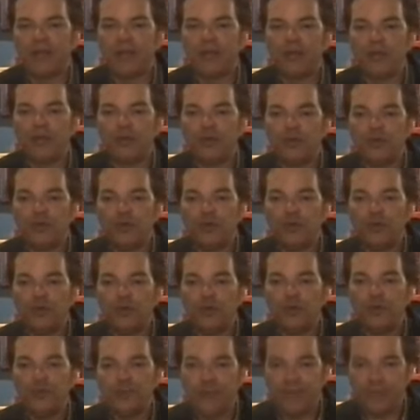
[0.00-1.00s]
We'll do two
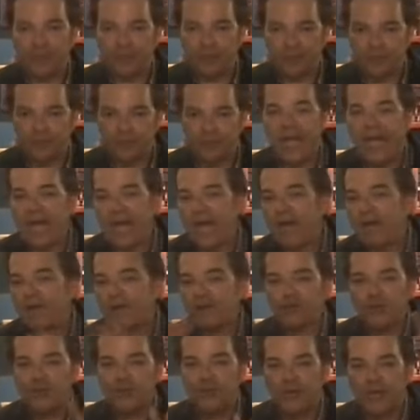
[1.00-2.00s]
sessions after
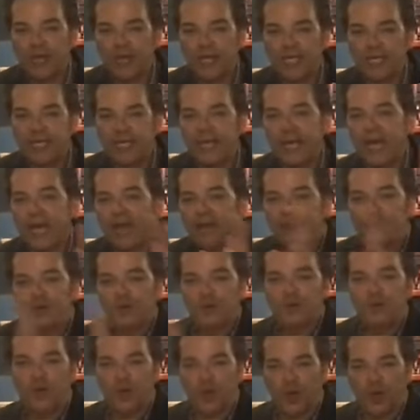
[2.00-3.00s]
you get it, after you
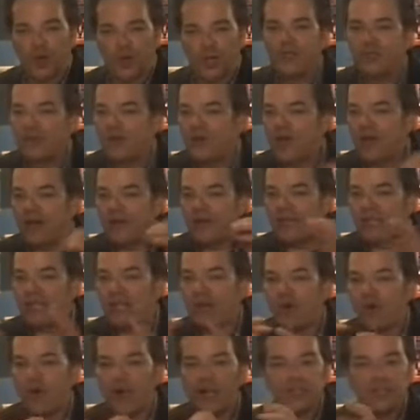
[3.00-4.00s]
learn it. You have any
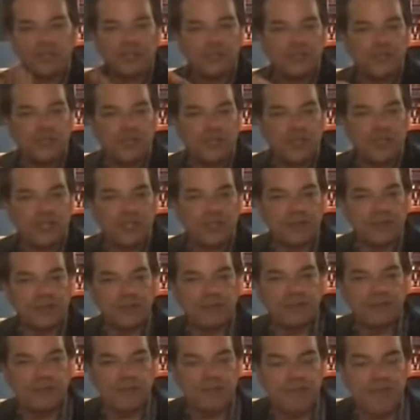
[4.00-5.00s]
questions, you can
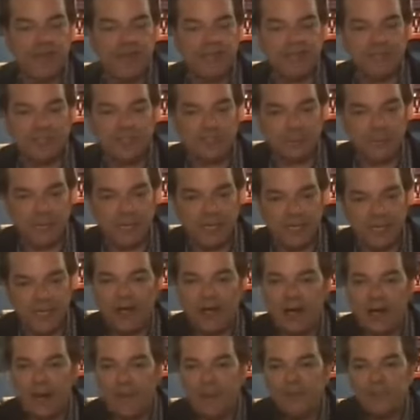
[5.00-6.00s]
message me
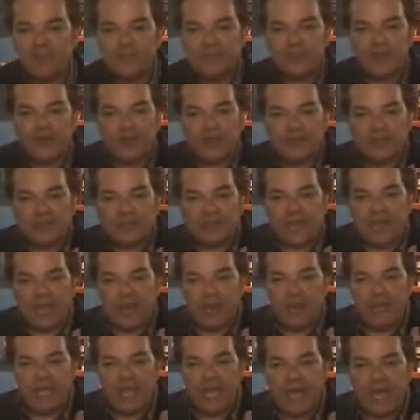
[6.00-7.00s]
up until the time
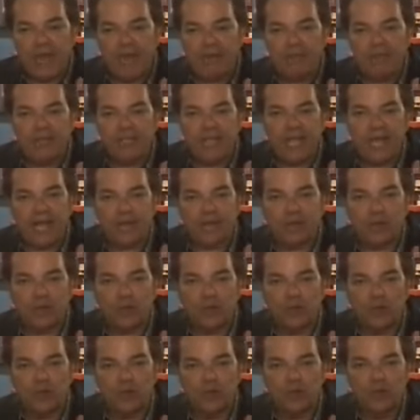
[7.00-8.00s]
we have the
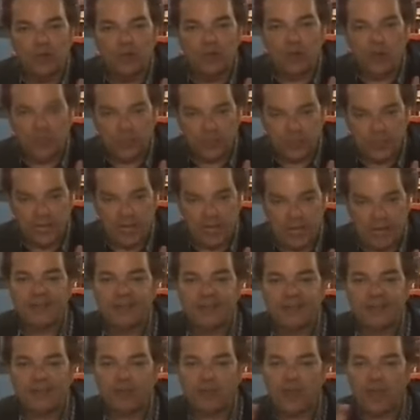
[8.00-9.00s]
actual workshop.
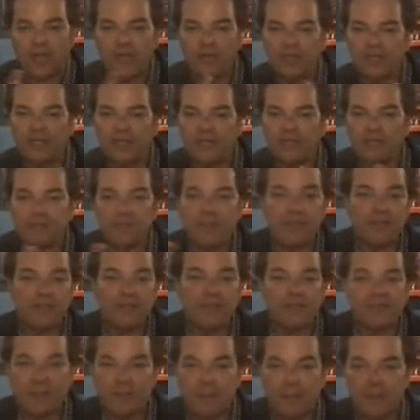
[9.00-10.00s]
This way, you can maybe
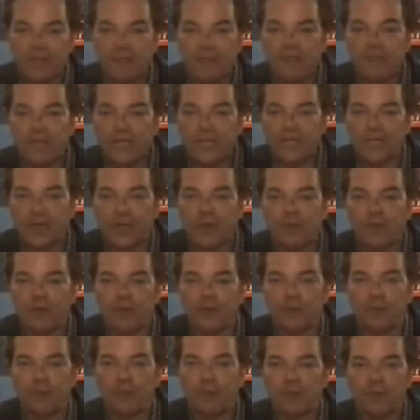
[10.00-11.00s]
send me a video of you
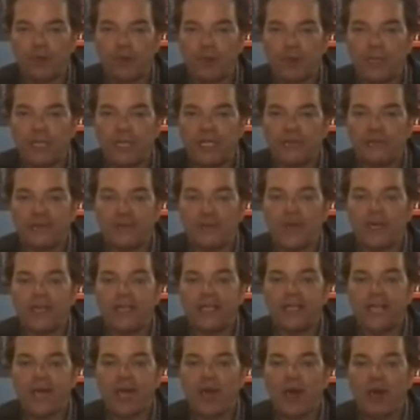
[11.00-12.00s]
performing it so I
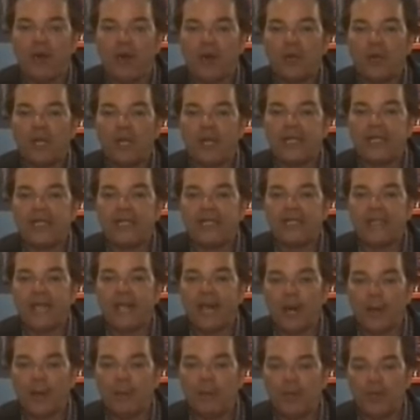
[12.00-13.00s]
know what I need to
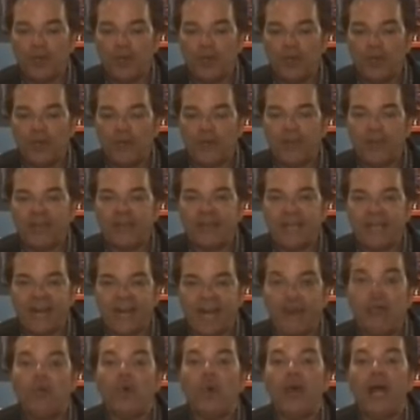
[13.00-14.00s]
help you with, and then I
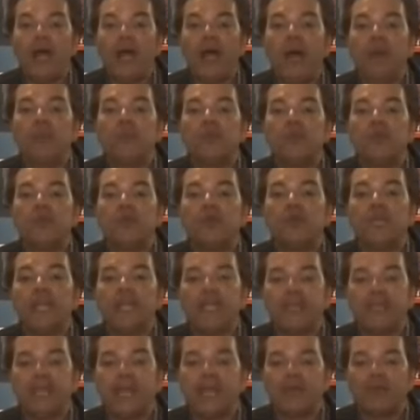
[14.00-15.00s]
will help you
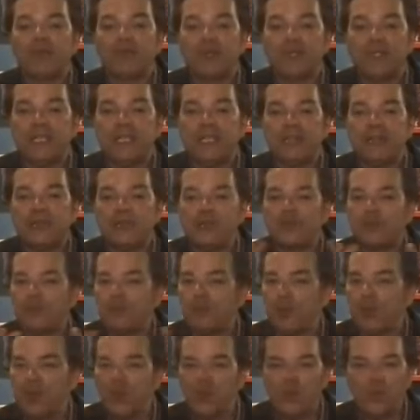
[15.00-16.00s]
get that routine
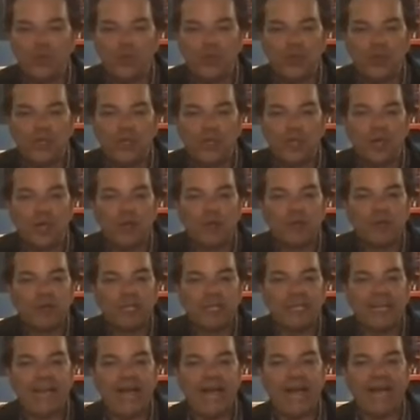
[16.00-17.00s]
smooth
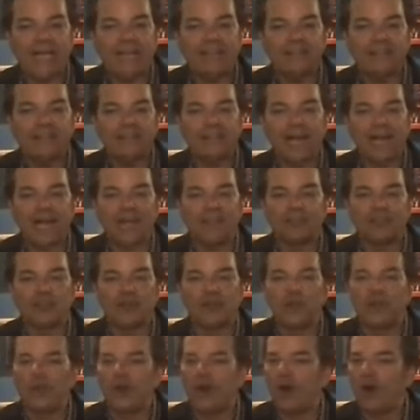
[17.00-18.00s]
relaxed. I'll show
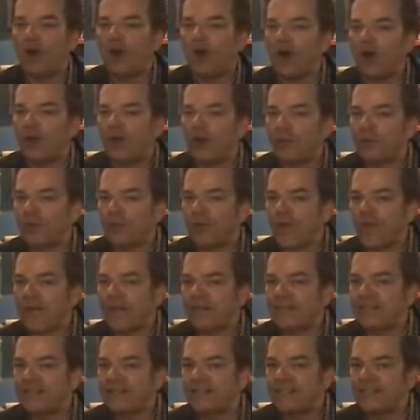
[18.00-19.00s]
you all the
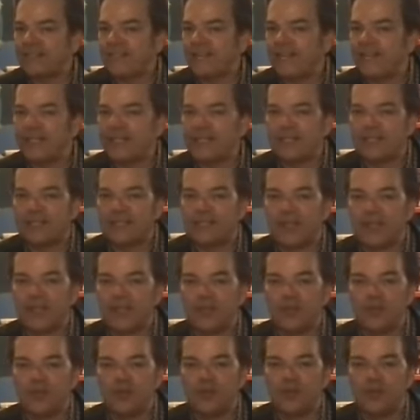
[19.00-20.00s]
practicing techniques I
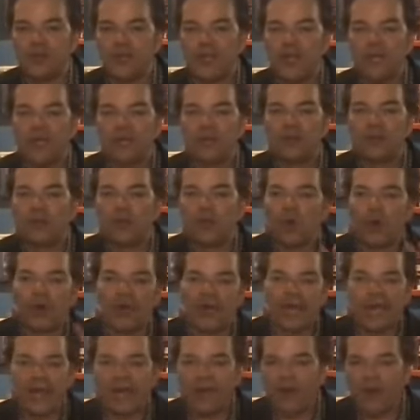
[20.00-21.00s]
use to work
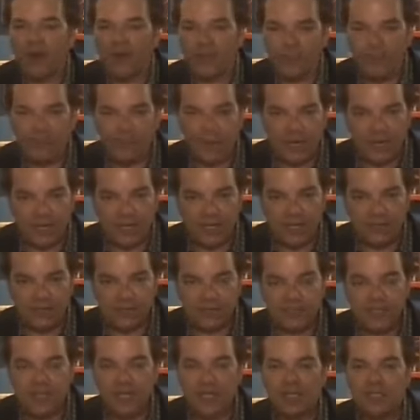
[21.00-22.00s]
out all the bugs.
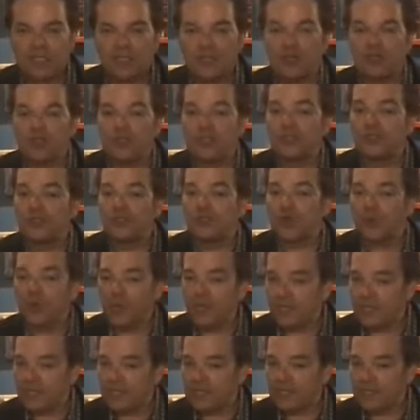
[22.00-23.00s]
You'll enjoy
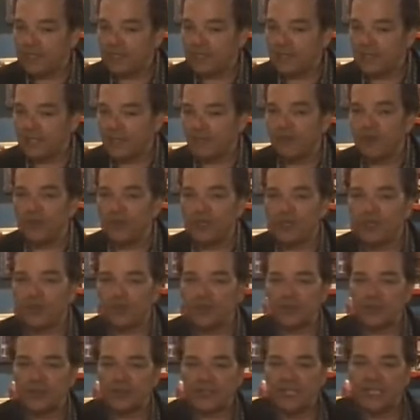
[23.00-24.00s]
this. If you're
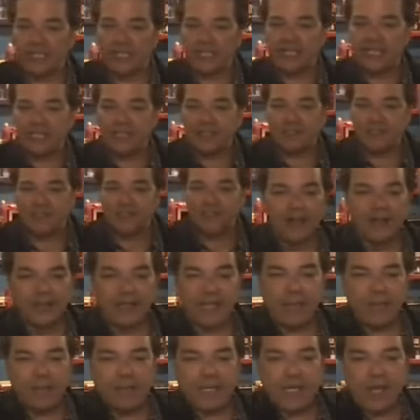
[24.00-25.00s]
interested in this,
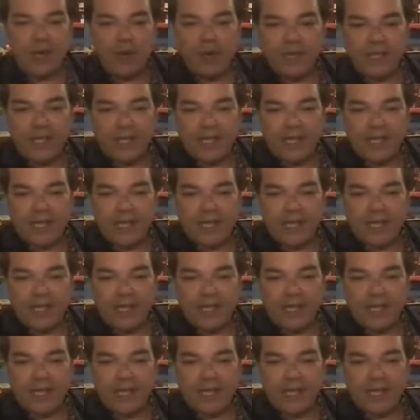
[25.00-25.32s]
let me know in the